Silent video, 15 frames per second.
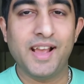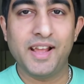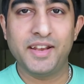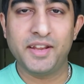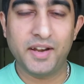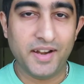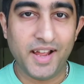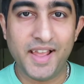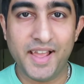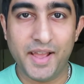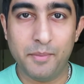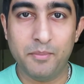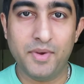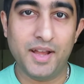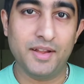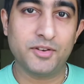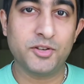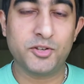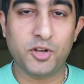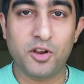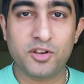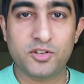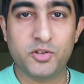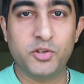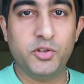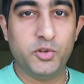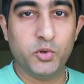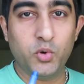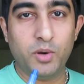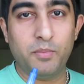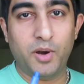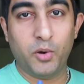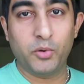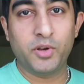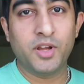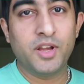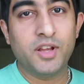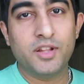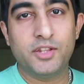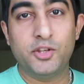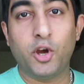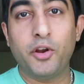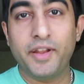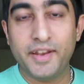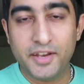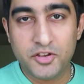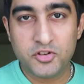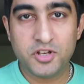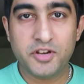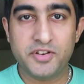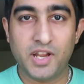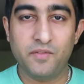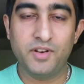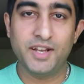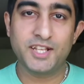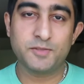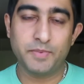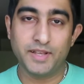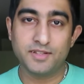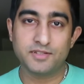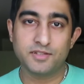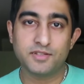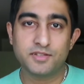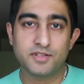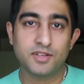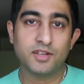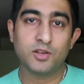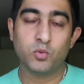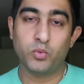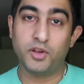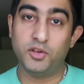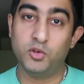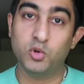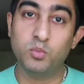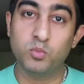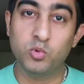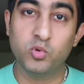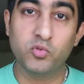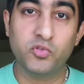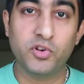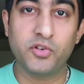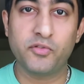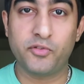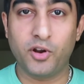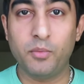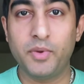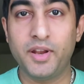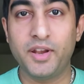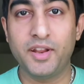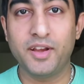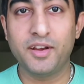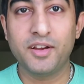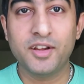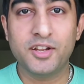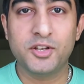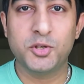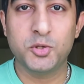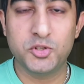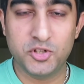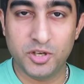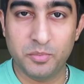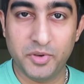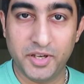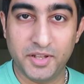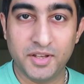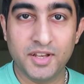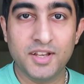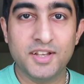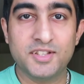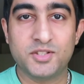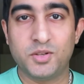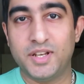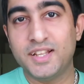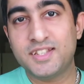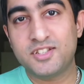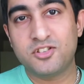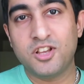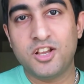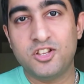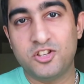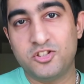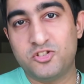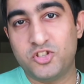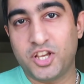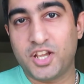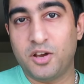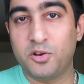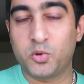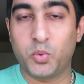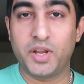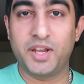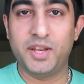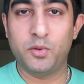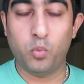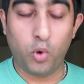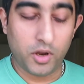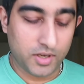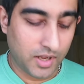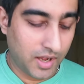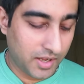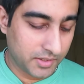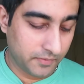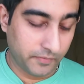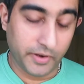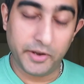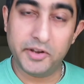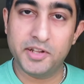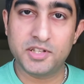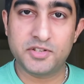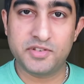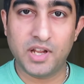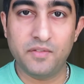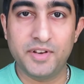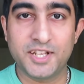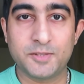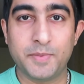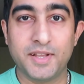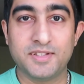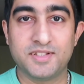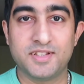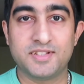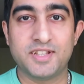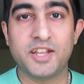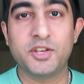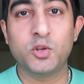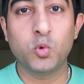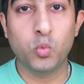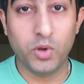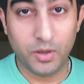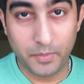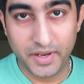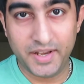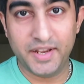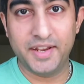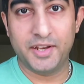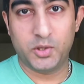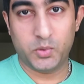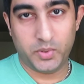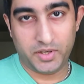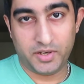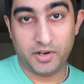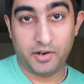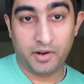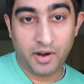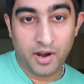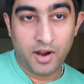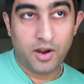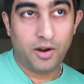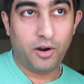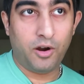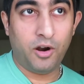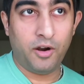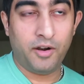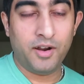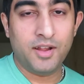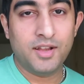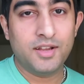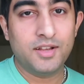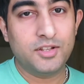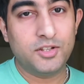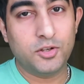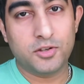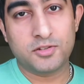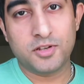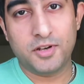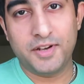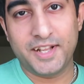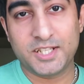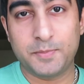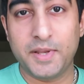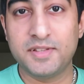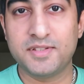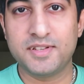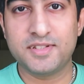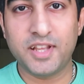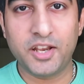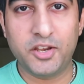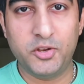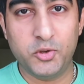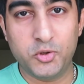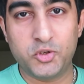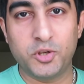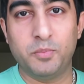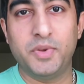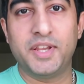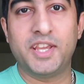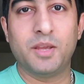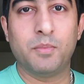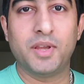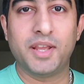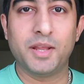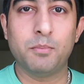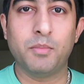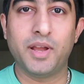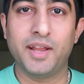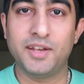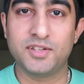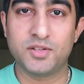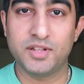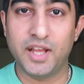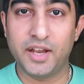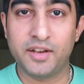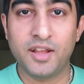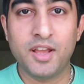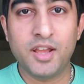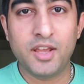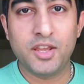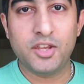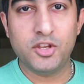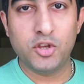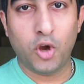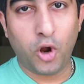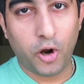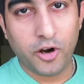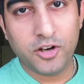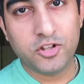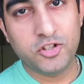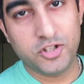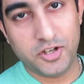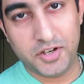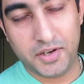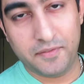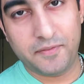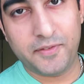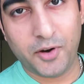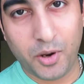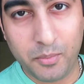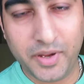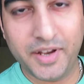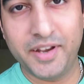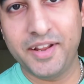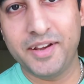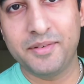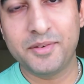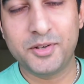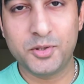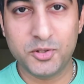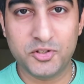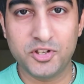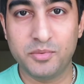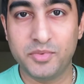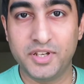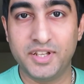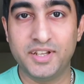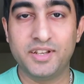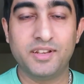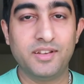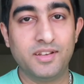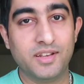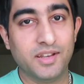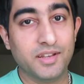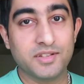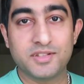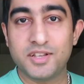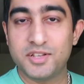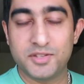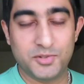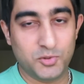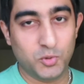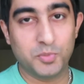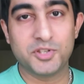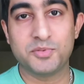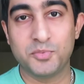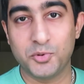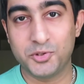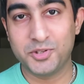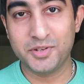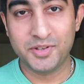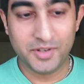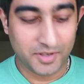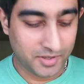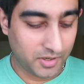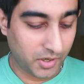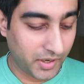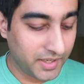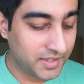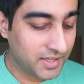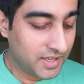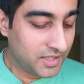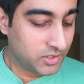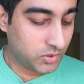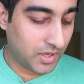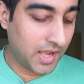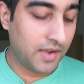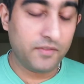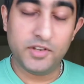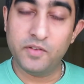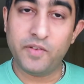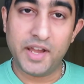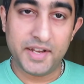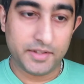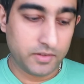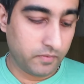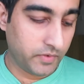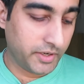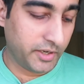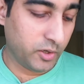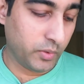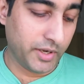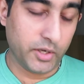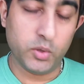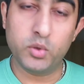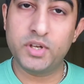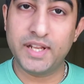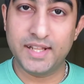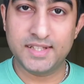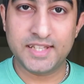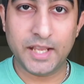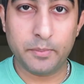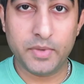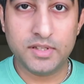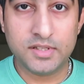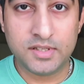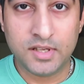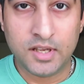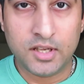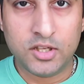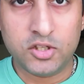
And here I am to talk to you about your initial travel expenses when you move from India to Germany. So let's just check out quickly what are the various travel expenses that you will be needing to incur, or your certain expenses that you should be keeping in mind so that your journey from India to Germany is super smooth. Right, so I have divided the video into 10 segments.